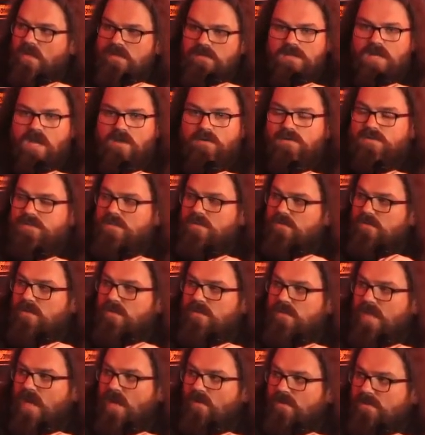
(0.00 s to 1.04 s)
I how don't know how he's doing
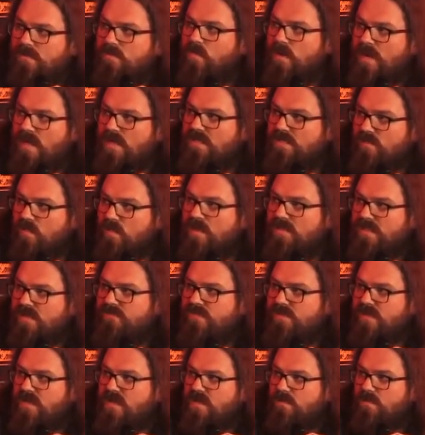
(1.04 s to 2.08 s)
like? it. How is yeah, he? Where is he? Where's he at
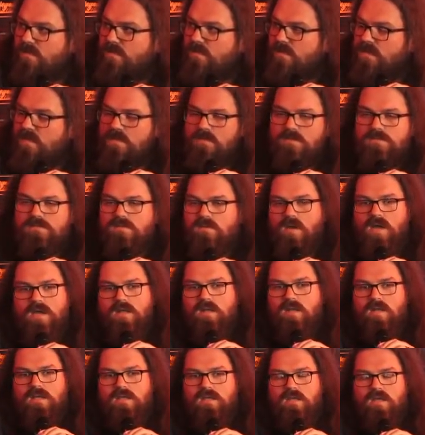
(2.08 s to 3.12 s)
the time? Yeah. You know, so
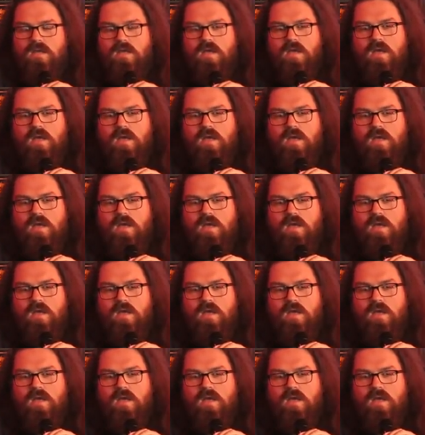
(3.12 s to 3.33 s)
I like.